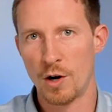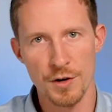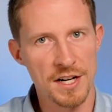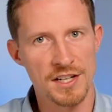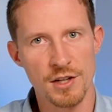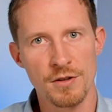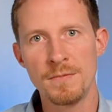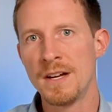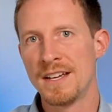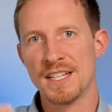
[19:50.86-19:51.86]
all you need to
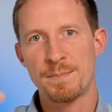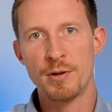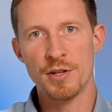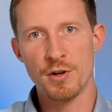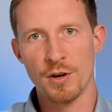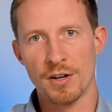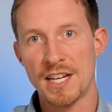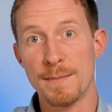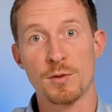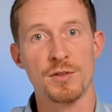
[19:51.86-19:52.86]
do is put your
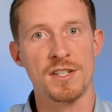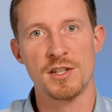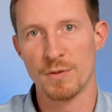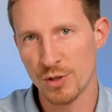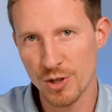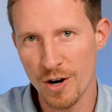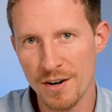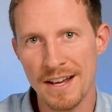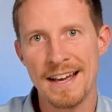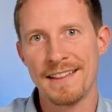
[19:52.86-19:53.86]
chemicals into a
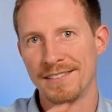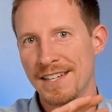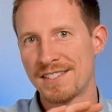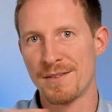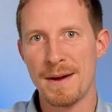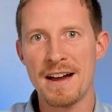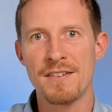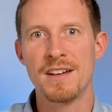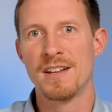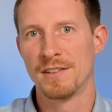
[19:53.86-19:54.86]
chart, list them
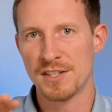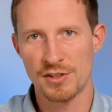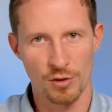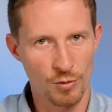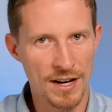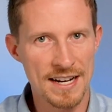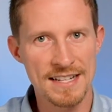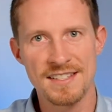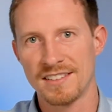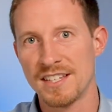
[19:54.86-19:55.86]
out, list the
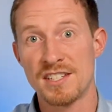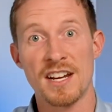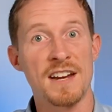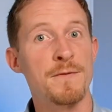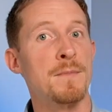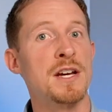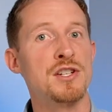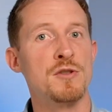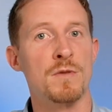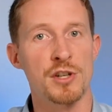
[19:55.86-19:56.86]
grades, list any
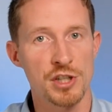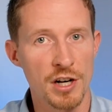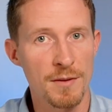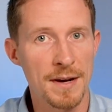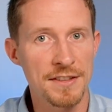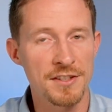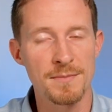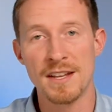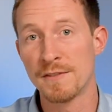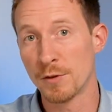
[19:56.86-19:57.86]
information you want to share about
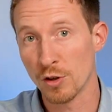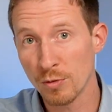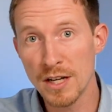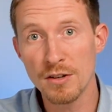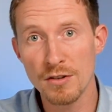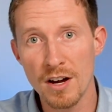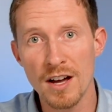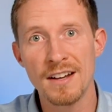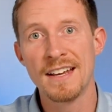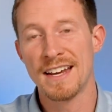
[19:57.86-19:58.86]
them, and if they're green or
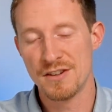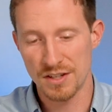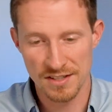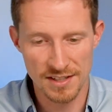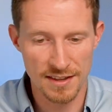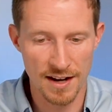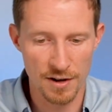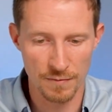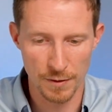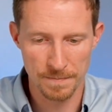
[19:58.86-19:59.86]
not, and you can send that
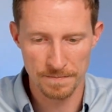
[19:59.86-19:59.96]
over.